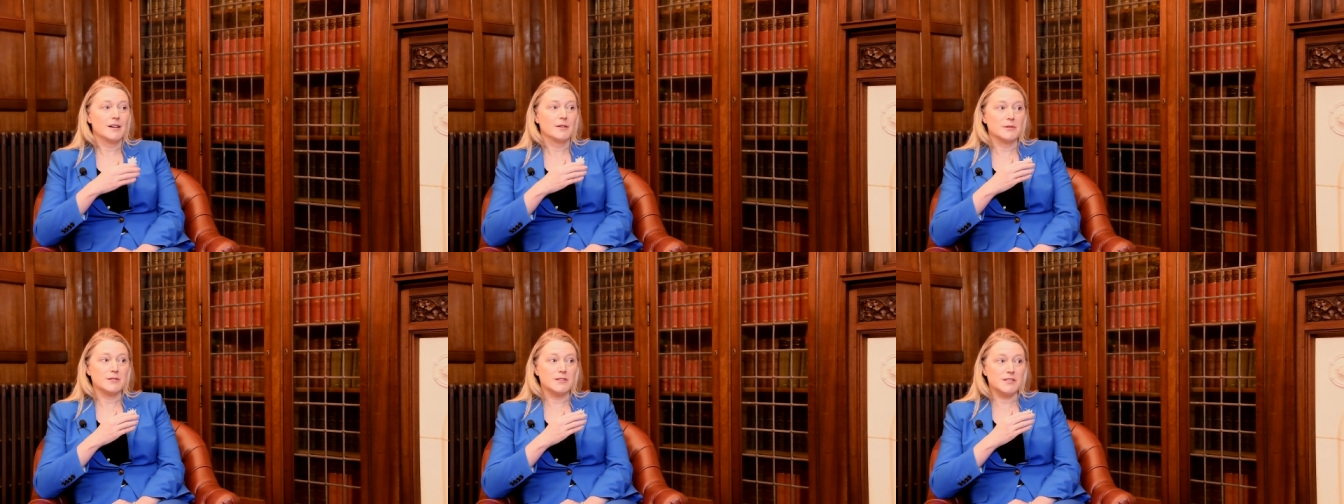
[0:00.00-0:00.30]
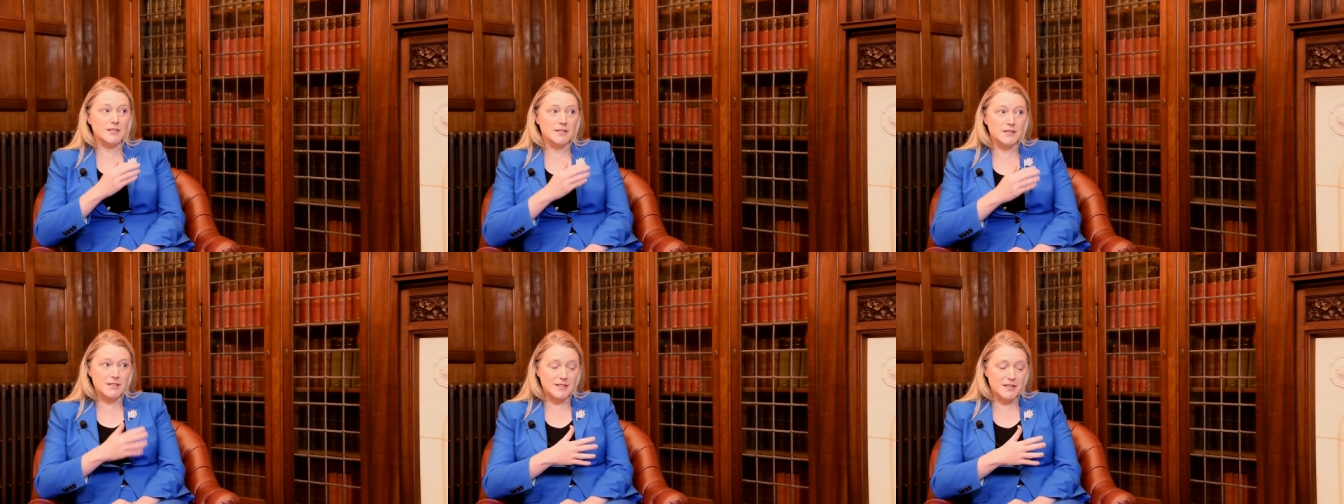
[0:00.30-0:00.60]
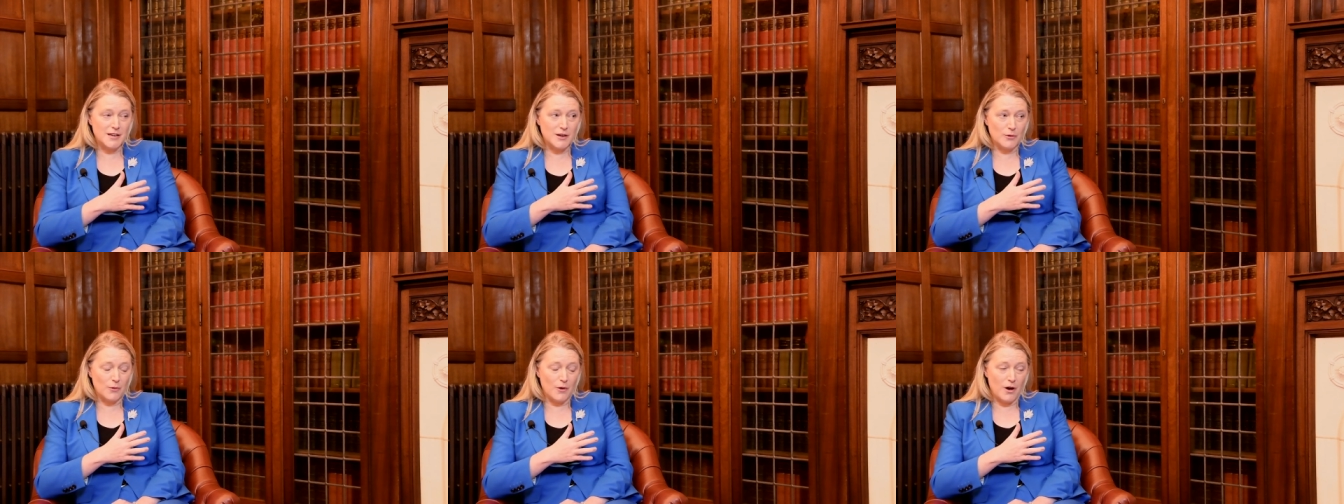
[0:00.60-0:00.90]
since
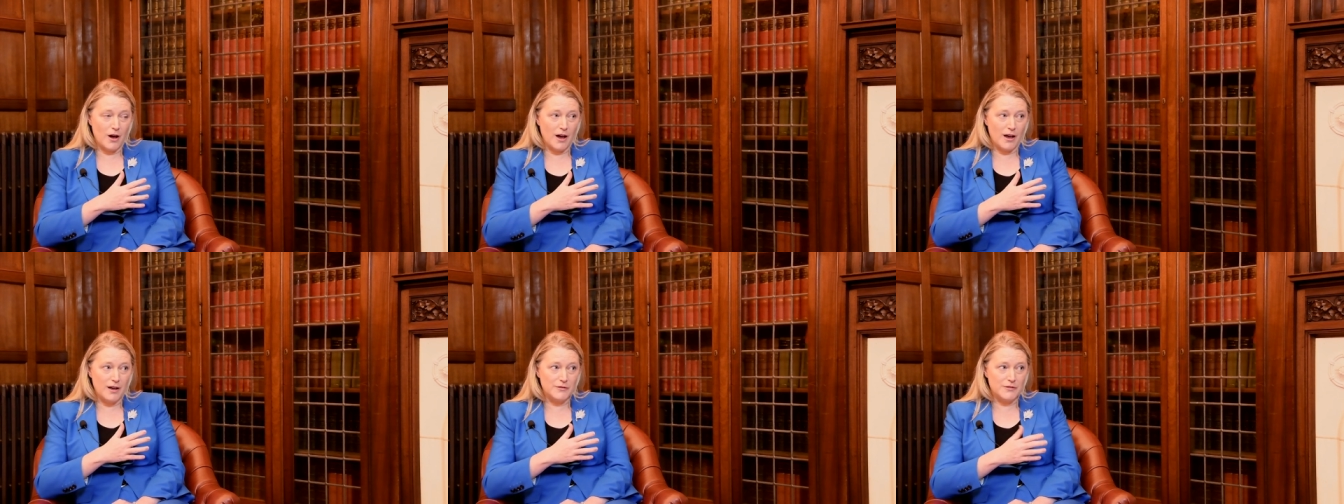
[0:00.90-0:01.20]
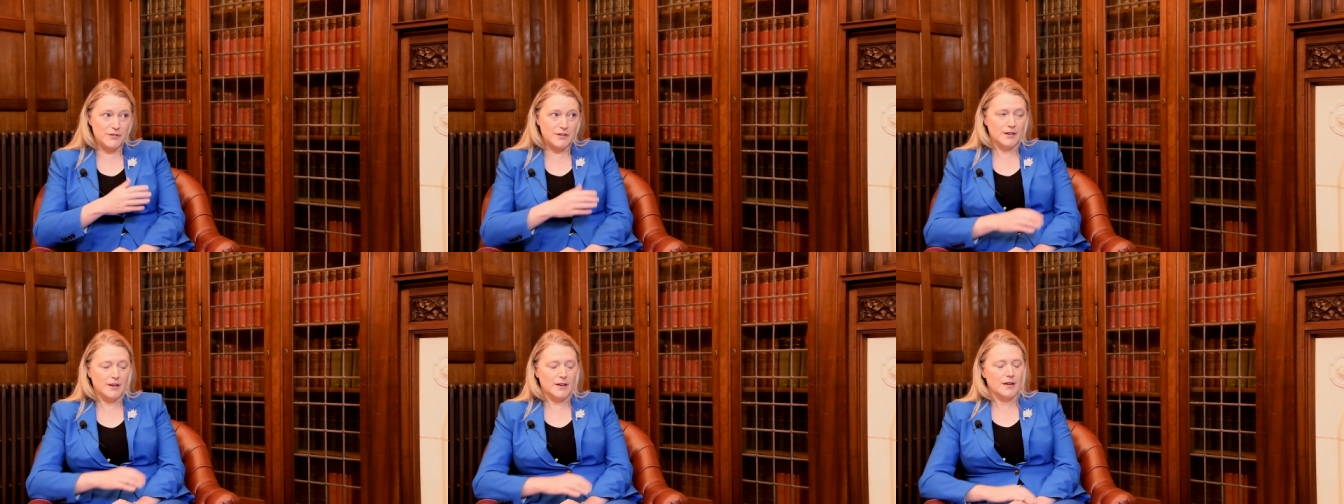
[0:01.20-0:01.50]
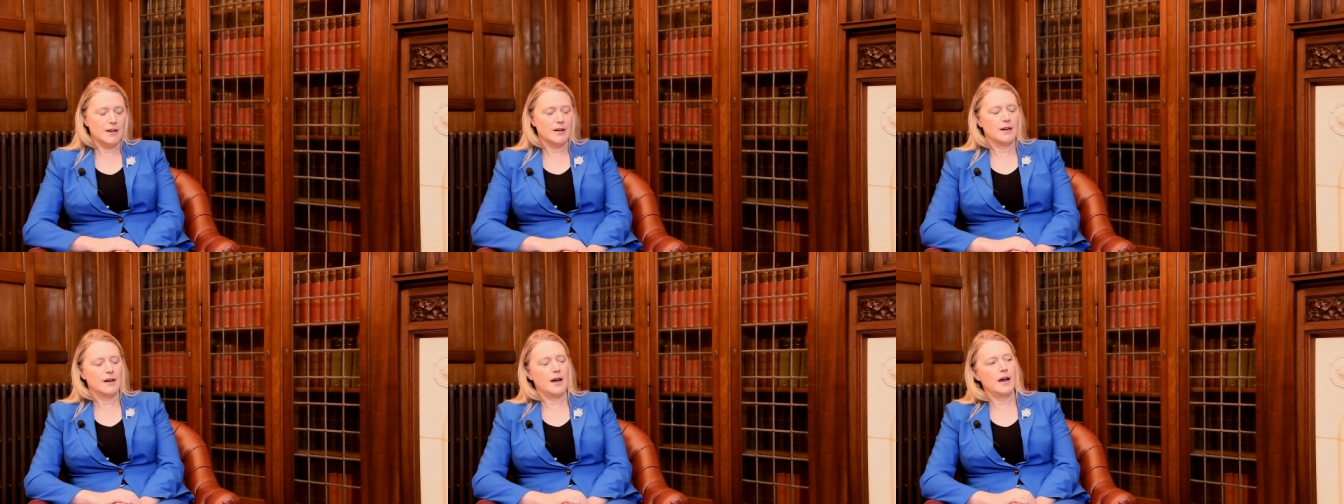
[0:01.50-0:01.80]
they arrived,
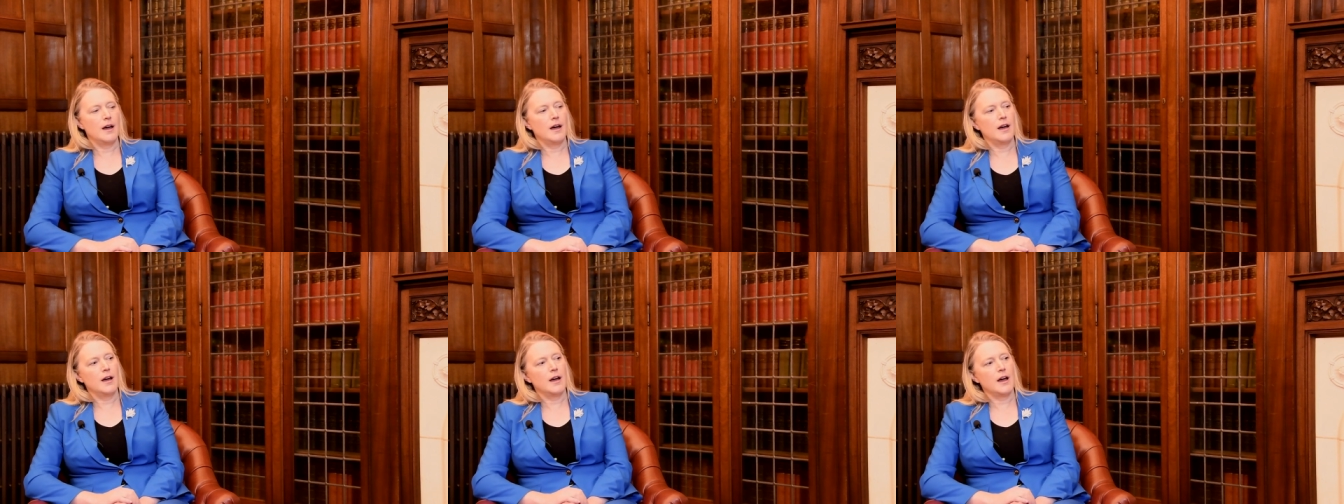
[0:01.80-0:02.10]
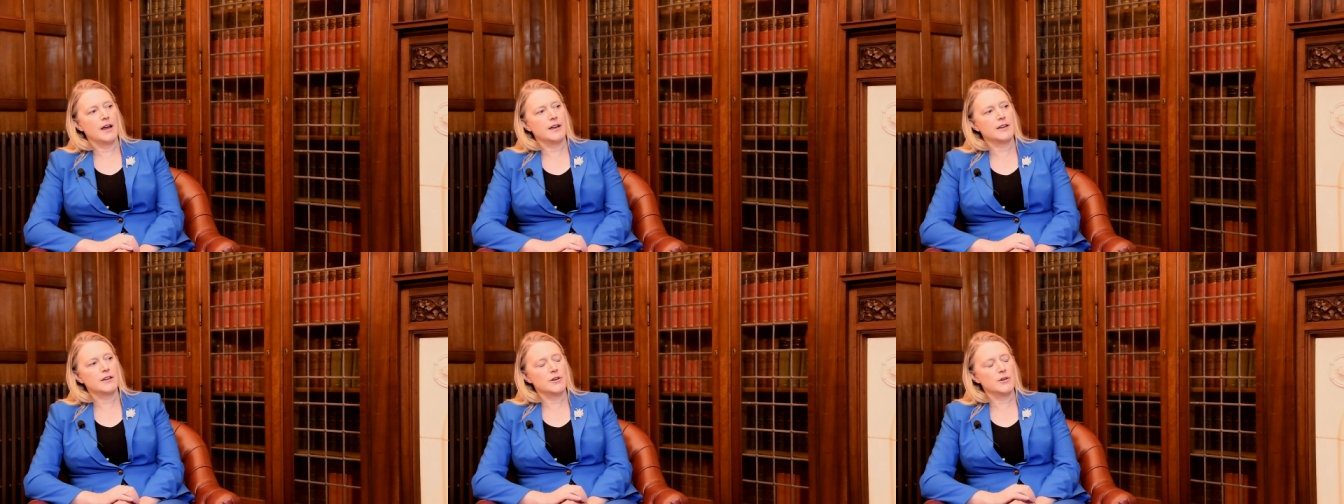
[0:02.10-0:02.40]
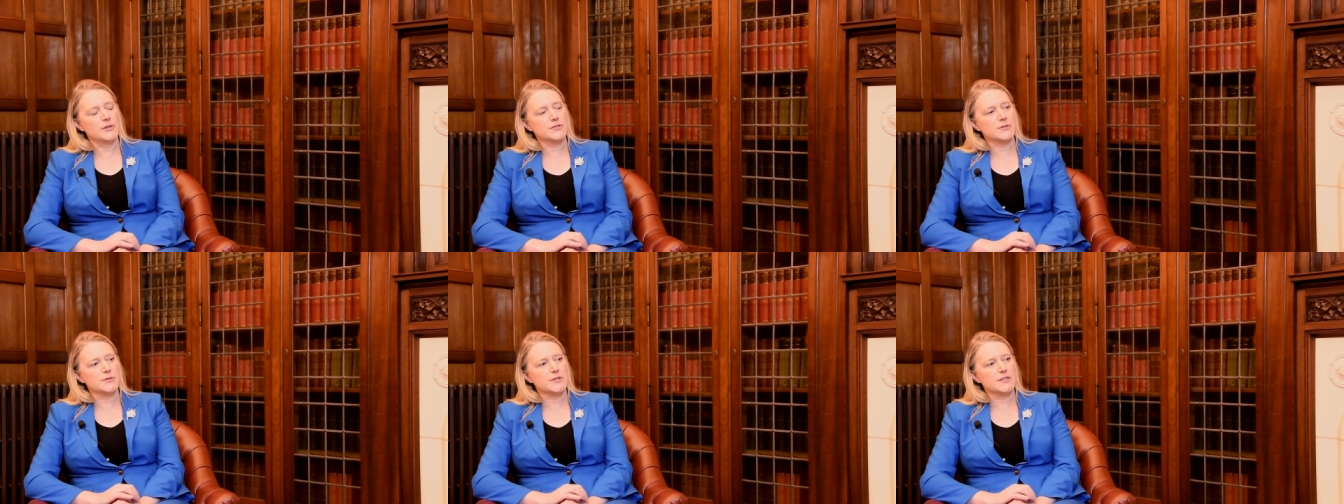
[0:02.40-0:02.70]
uh, I can
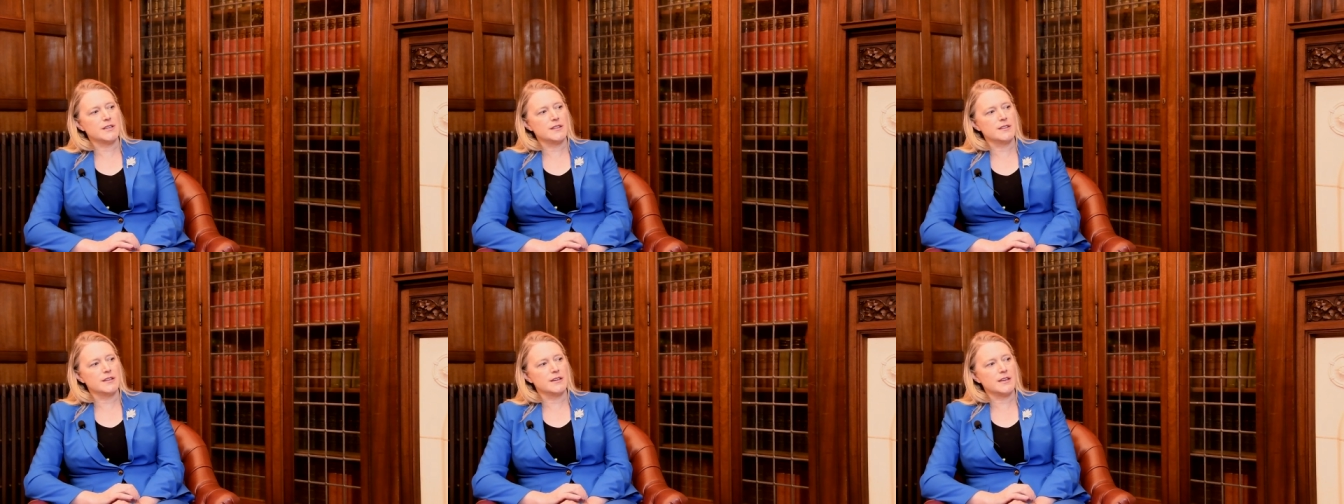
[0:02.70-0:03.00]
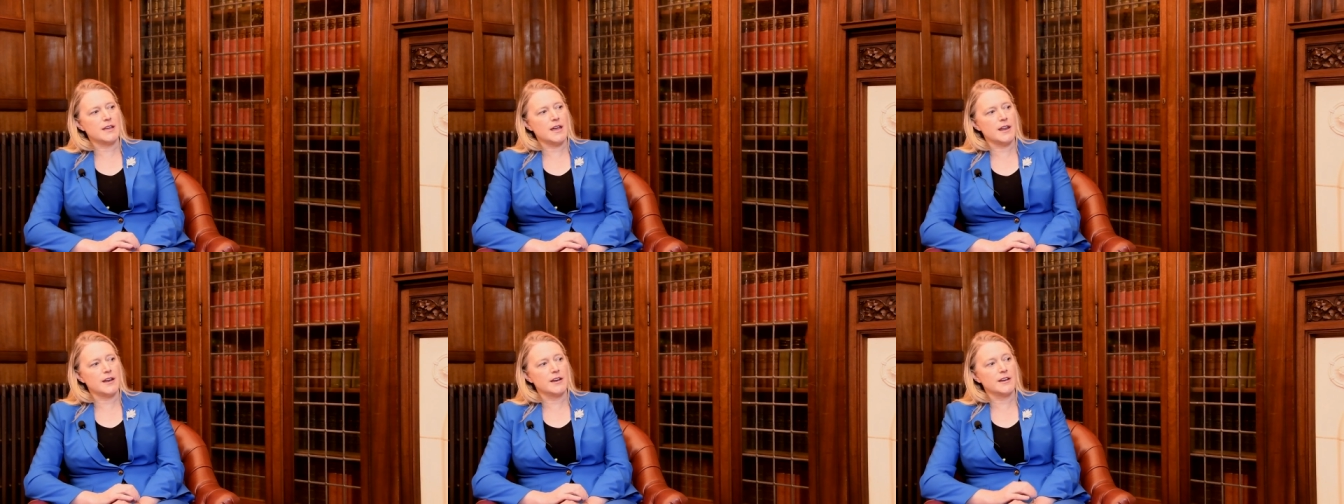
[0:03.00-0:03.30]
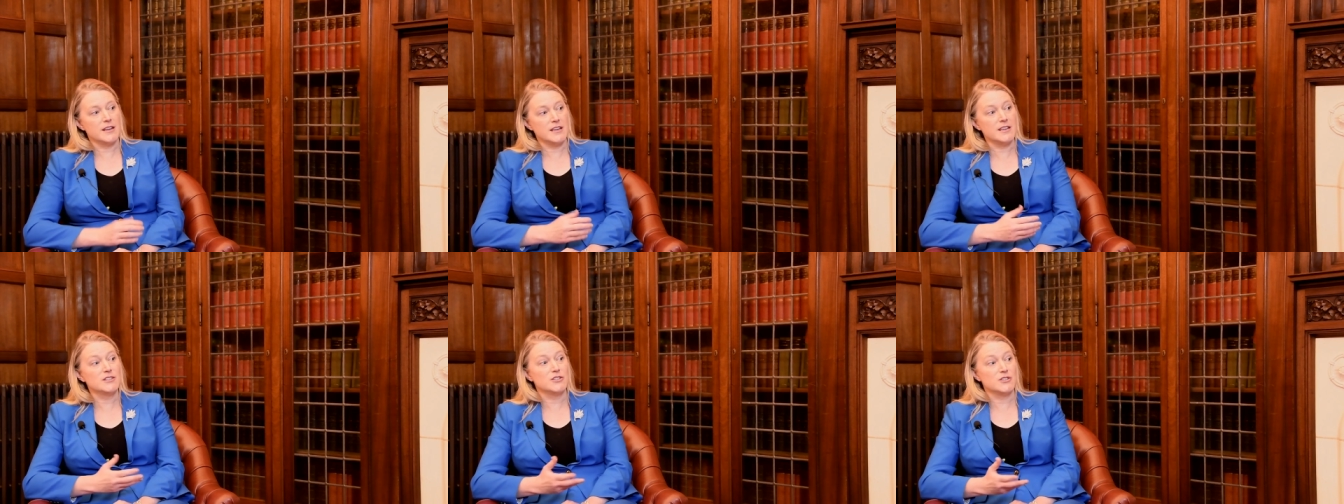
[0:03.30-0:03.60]
also say that
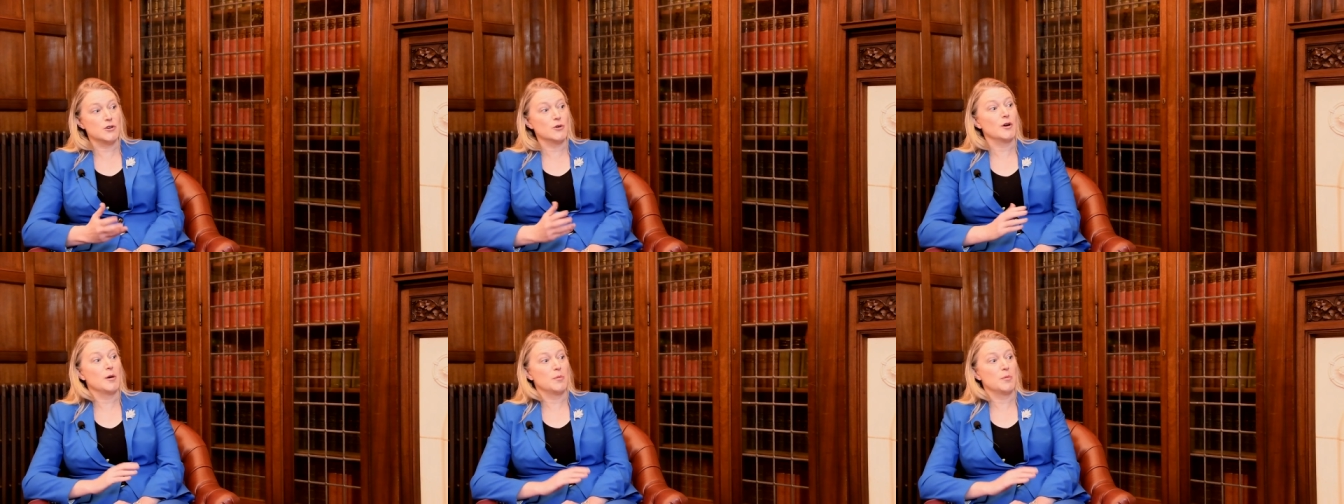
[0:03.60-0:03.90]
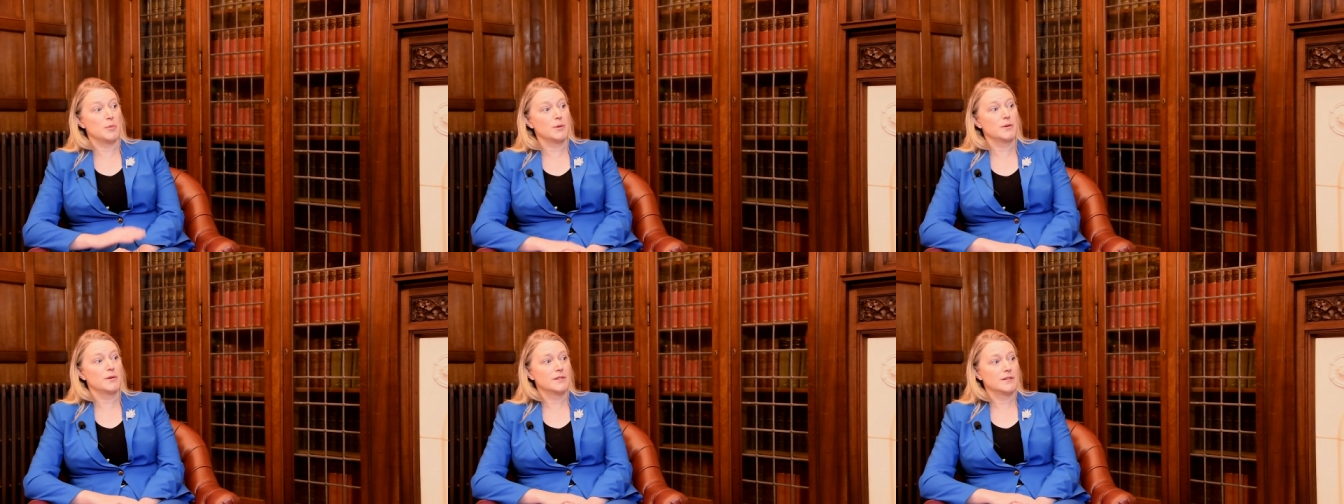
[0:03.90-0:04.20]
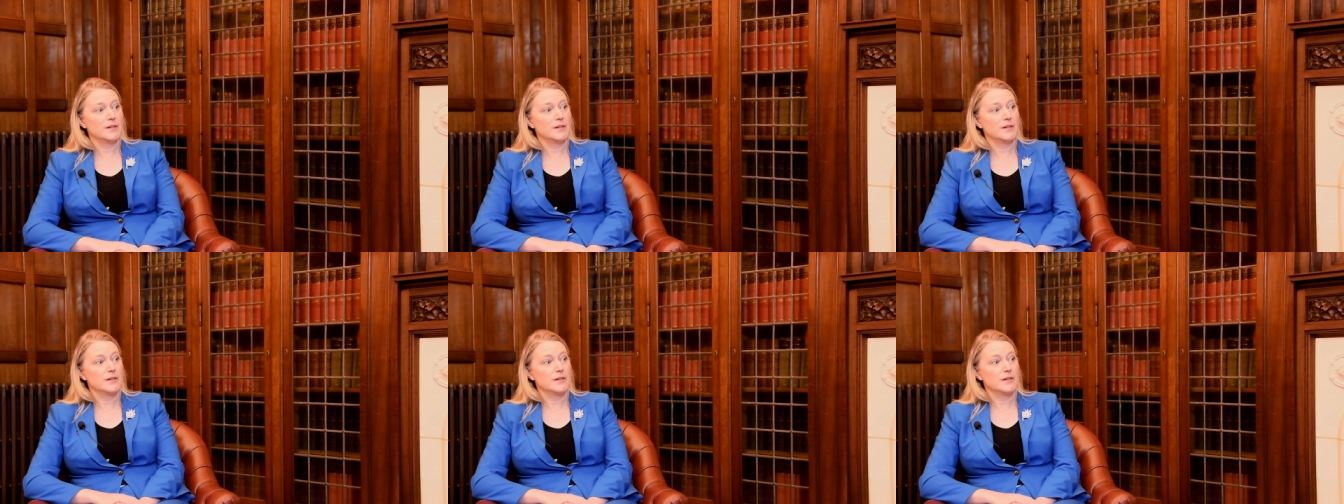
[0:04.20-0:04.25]
Canada is Europe.